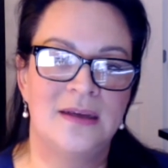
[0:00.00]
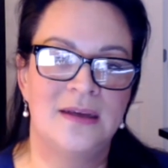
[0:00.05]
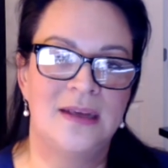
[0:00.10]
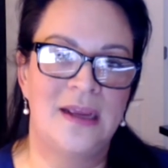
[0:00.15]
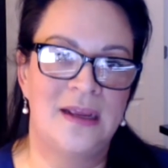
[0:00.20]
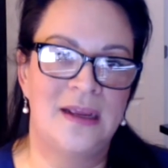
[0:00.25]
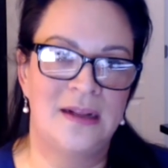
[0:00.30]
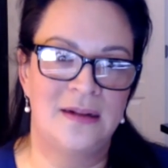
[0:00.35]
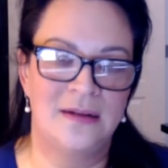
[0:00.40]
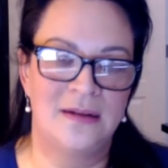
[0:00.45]

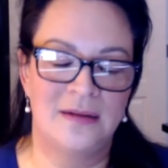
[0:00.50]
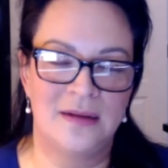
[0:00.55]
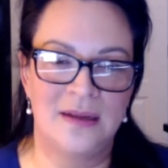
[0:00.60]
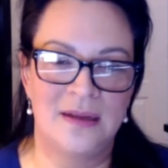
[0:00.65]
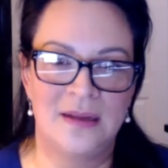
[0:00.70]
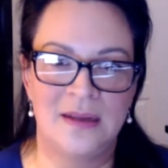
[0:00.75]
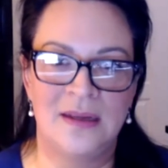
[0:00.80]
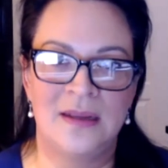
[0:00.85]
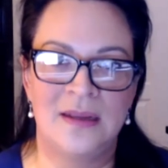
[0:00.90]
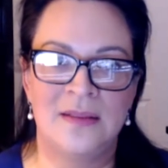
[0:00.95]
in
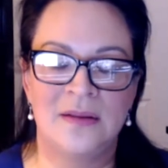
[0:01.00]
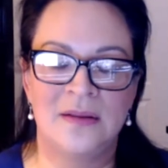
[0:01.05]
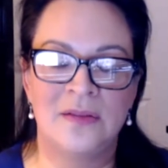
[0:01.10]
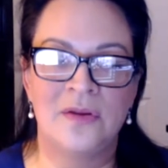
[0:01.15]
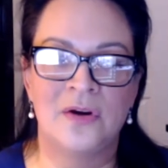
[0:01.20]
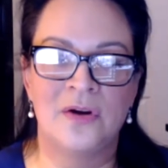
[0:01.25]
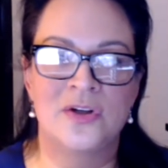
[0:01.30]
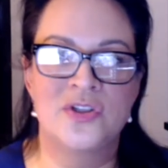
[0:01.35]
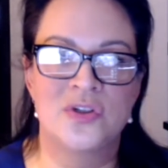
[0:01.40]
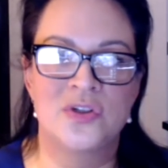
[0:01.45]
the
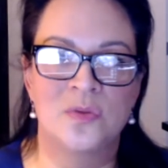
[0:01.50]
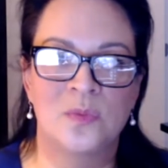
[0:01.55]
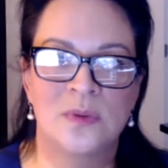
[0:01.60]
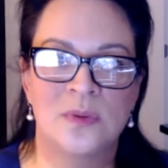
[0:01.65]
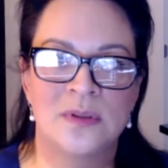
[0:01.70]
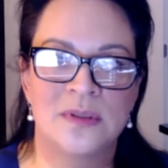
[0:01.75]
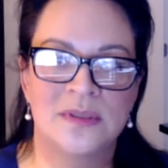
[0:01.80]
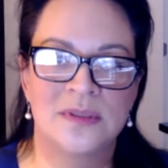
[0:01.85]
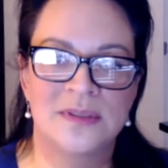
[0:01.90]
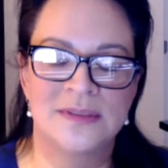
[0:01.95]
larger
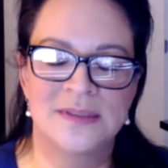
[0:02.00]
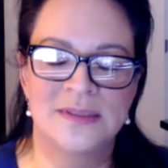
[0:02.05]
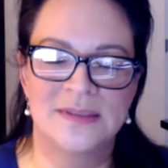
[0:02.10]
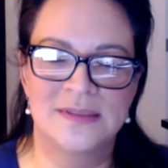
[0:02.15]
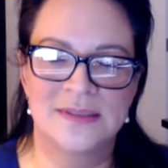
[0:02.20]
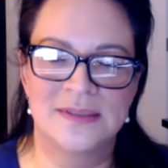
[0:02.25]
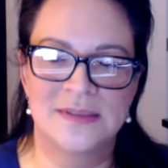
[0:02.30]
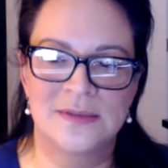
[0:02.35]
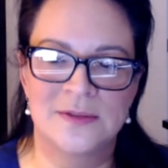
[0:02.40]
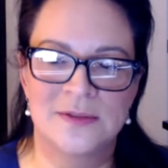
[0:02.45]
world.
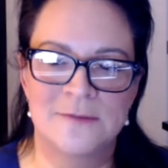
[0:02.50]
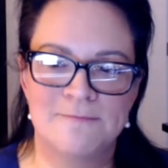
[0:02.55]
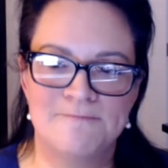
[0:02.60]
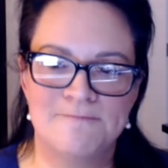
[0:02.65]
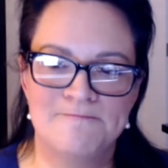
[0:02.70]
So